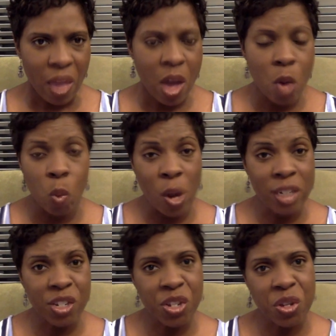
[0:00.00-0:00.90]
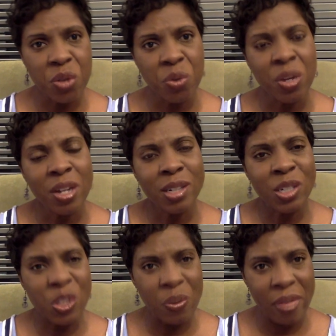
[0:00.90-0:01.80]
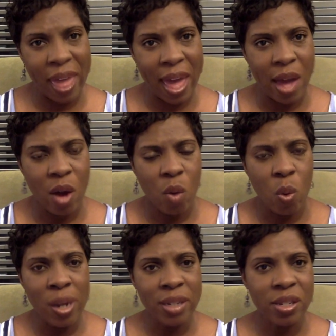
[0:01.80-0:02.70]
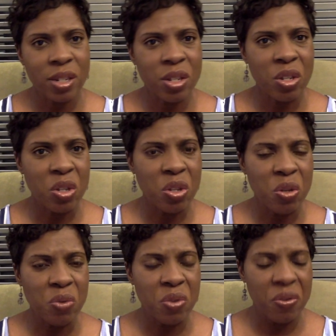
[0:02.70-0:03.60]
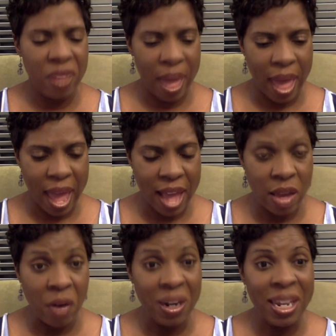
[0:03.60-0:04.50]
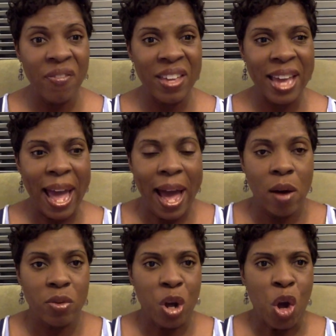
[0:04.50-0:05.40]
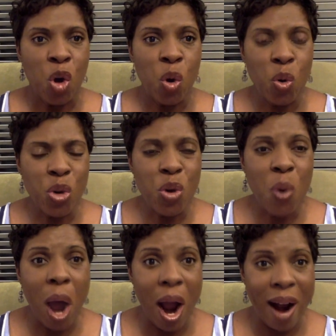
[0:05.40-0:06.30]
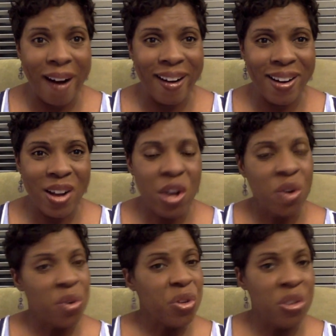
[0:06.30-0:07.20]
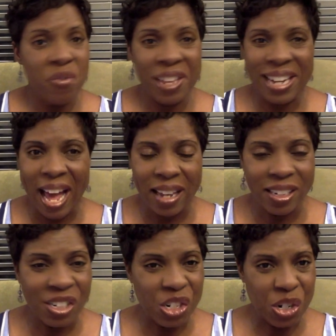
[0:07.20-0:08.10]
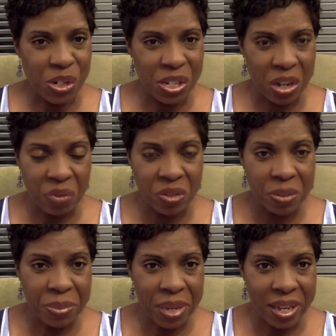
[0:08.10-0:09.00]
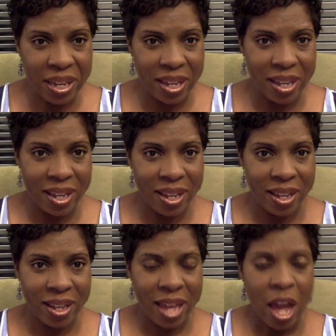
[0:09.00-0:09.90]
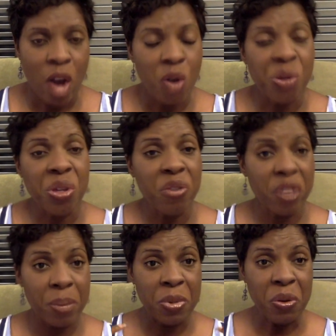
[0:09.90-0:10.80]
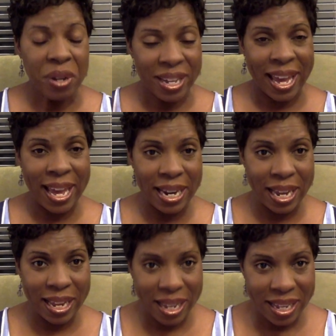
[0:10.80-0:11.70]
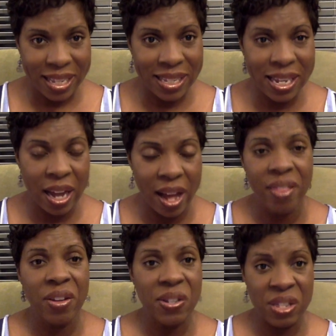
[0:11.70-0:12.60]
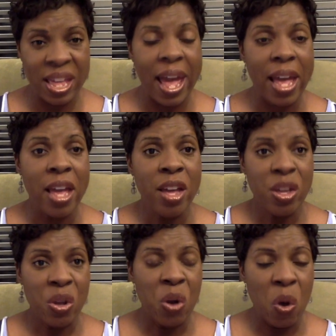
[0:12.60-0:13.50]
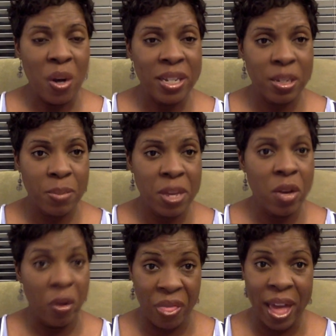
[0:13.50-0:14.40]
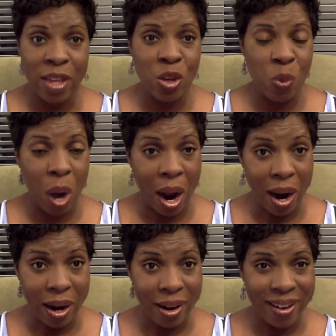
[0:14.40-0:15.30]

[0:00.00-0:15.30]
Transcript: And once you do that, once you do that, and you're living out who you are, who you've acknowledged yourself to be, who you've communicated to others that you're going to be or that you are,